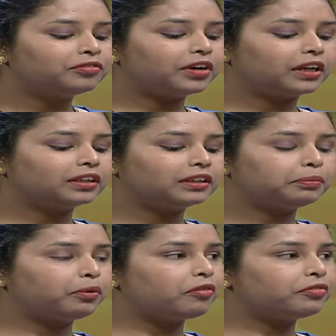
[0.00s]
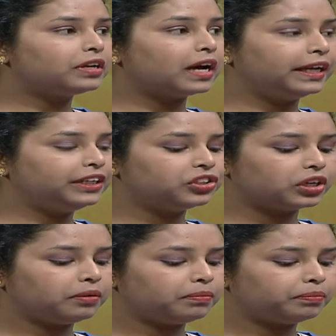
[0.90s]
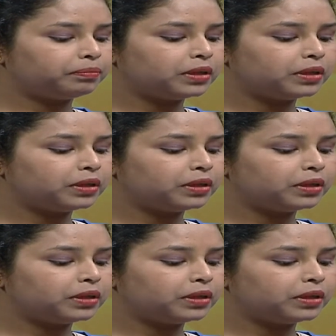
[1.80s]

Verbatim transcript: Father, the prophet Ahijah